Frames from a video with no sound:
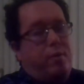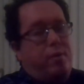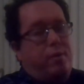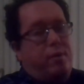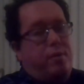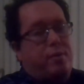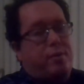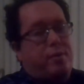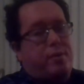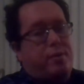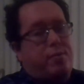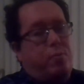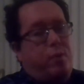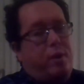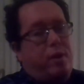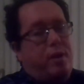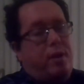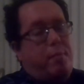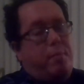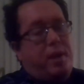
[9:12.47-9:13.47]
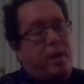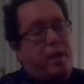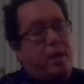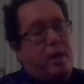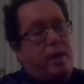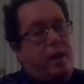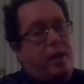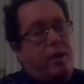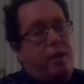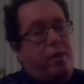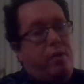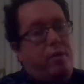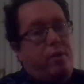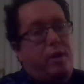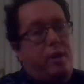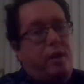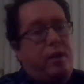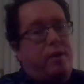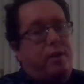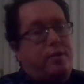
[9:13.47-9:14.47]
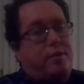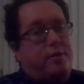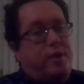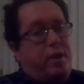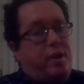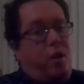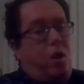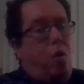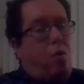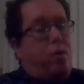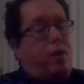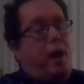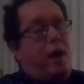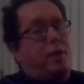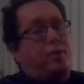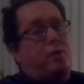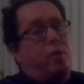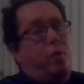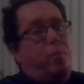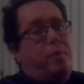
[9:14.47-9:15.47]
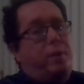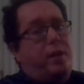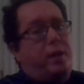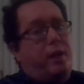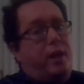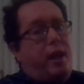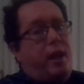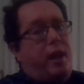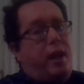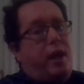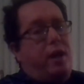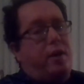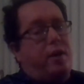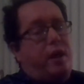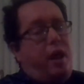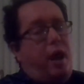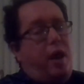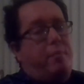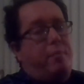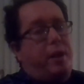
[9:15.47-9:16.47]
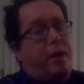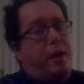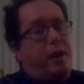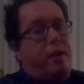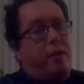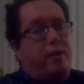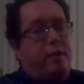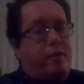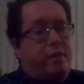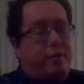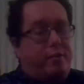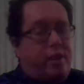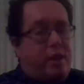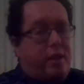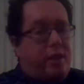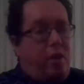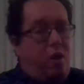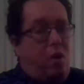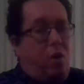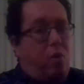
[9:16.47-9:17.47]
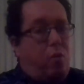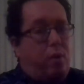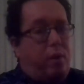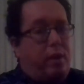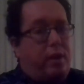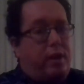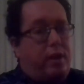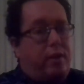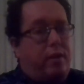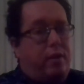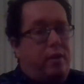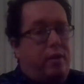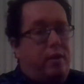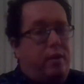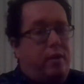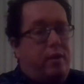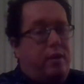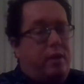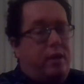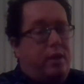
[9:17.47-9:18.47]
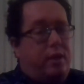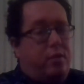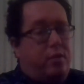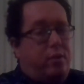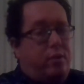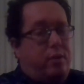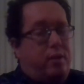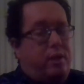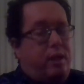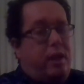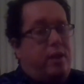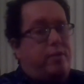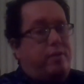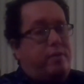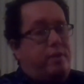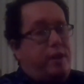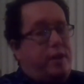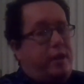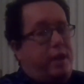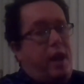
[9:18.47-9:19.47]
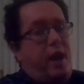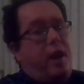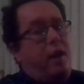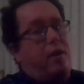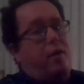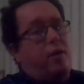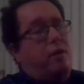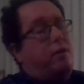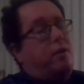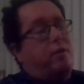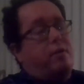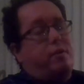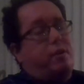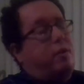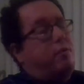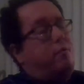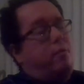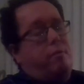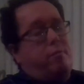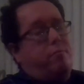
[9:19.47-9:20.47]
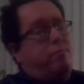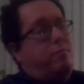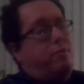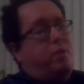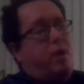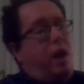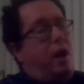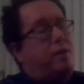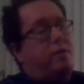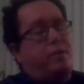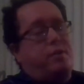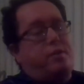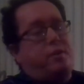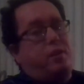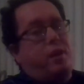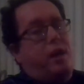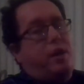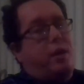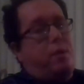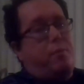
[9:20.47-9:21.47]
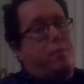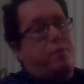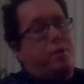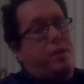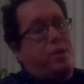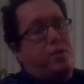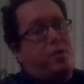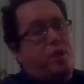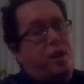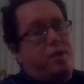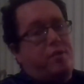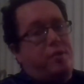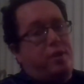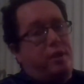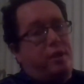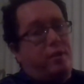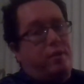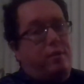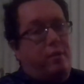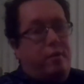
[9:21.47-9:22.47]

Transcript: was this one comedian I know that said, "Oh, God told me to get out of comedy," and I was like, "Oh, really?" He's like, "Yeah, God doesn't like obscene jesting,"